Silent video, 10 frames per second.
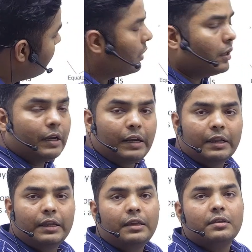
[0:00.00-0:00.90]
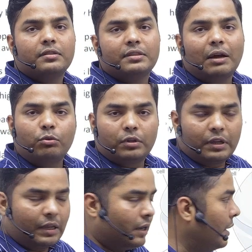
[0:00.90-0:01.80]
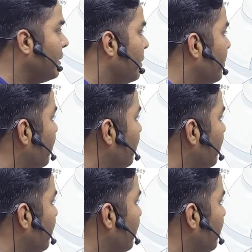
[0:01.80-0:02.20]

30 degree south latitude.